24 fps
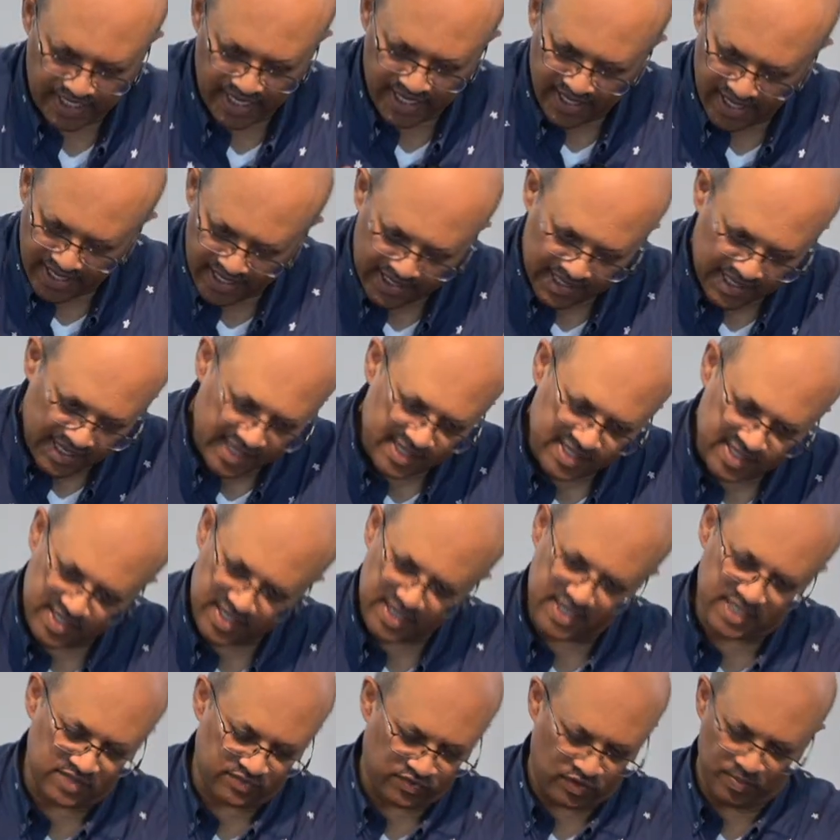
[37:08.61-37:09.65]
take at
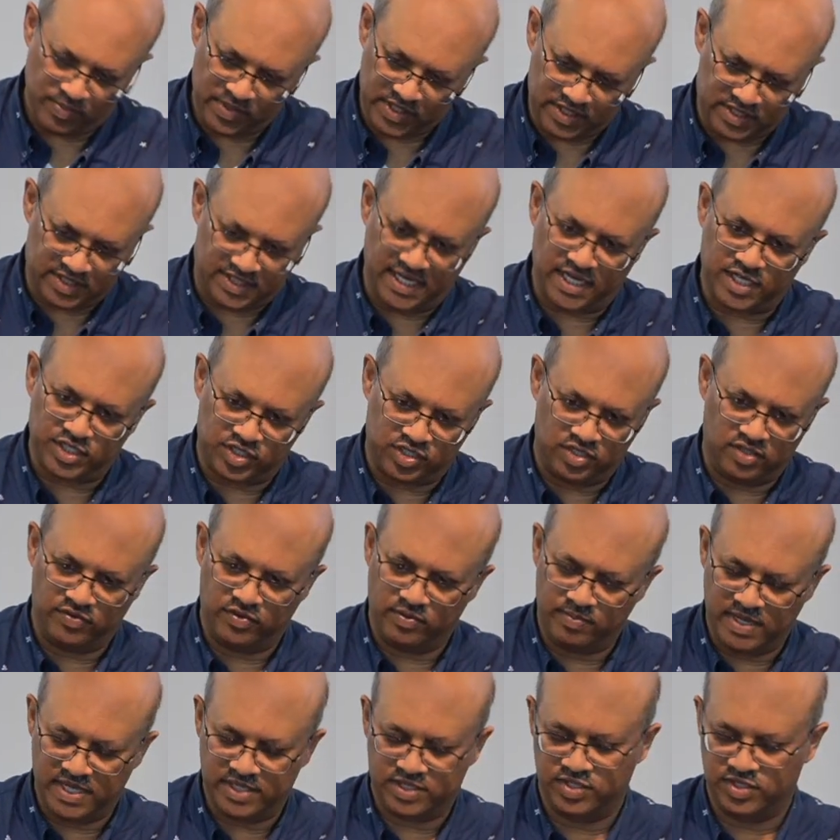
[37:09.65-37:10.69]
least this from this section
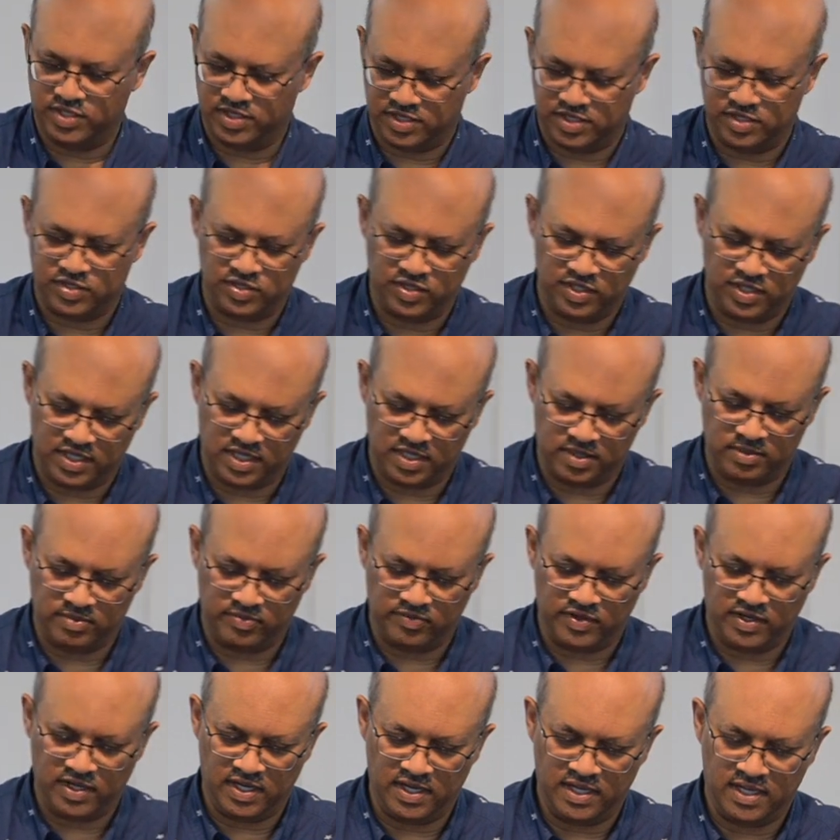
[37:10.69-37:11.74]
of the messages concerning the
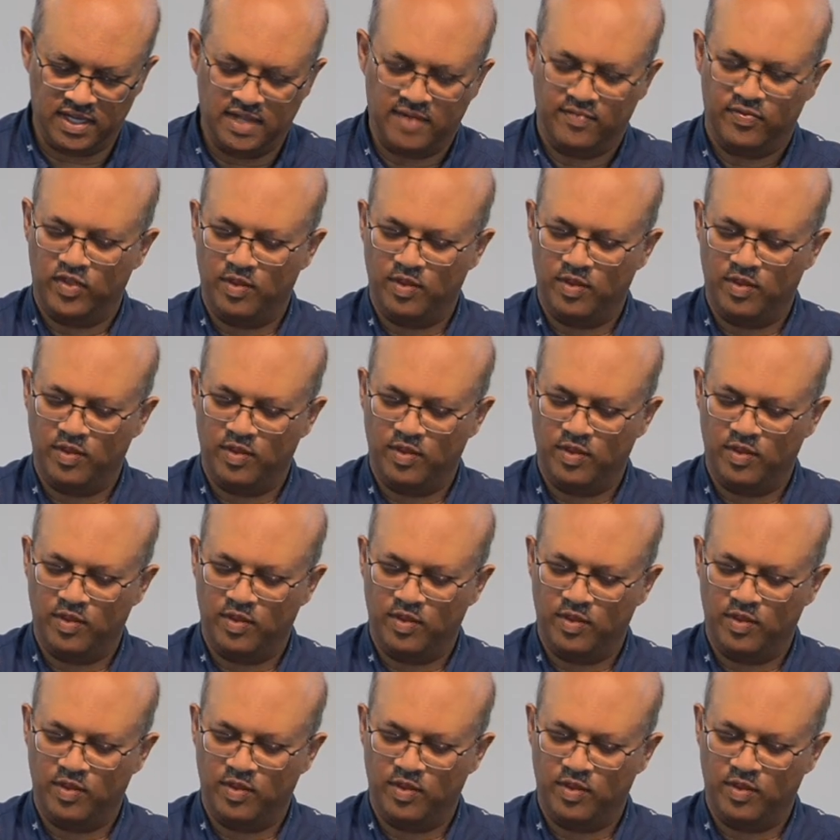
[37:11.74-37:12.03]
kingdom of God.